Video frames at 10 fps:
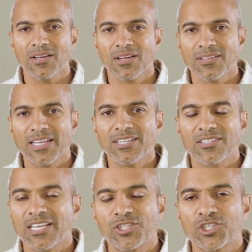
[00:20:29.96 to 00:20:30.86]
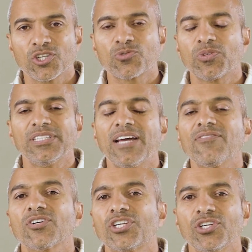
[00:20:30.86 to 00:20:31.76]
then church will
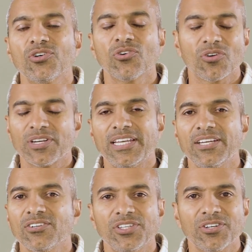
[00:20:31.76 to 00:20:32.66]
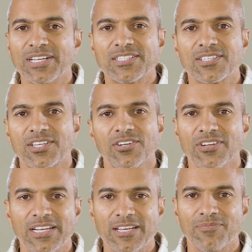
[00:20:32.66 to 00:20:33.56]
never cure or heal your
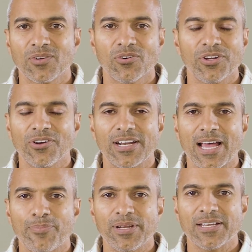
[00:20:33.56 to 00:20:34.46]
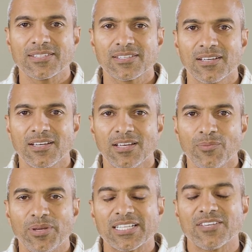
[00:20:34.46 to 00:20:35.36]
insecurity or your unhappiness.
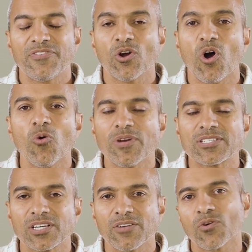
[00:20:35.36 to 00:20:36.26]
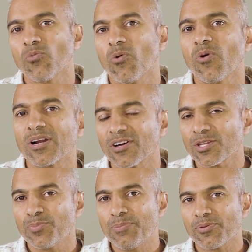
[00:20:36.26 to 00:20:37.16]
Because if you're always looking for, well, what do other
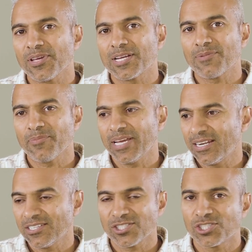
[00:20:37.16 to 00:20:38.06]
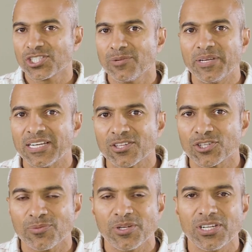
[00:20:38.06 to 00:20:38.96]
people think about me? And this is just going to be another
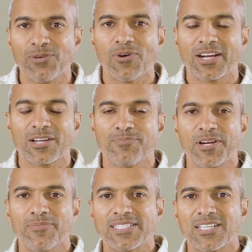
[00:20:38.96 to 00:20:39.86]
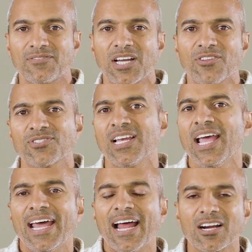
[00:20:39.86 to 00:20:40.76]
community where I compare myself to others.
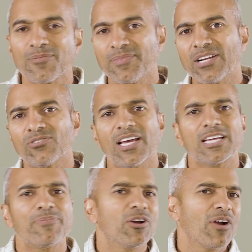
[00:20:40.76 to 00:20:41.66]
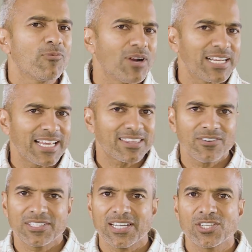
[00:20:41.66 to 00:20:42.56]
And how come they don't like me? Or I want to get
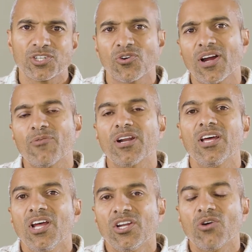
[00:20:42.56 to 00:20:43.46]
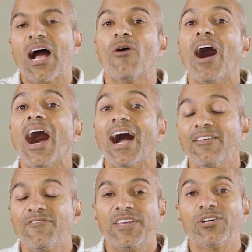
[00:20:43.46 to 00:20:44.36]
their attention. Or I want to know how I
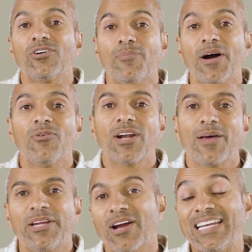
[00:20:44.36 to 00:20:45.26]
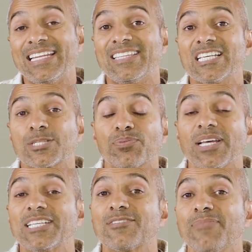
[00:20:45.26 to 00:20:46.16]
feel about when I'm here. I need this
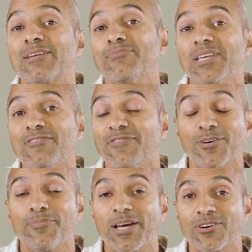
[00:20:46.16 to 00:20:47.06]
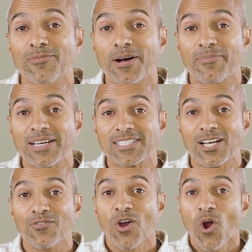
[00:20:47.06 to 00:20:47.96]
place to make me feel better about
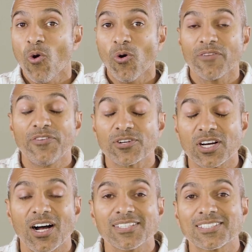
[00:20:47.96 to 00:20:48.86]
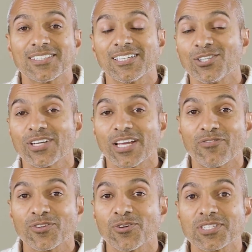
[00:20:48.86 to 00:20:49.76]
myself. Or if you're constantly looking
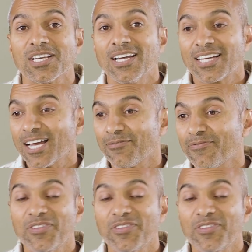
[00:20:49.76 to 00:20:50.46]
for those kind of,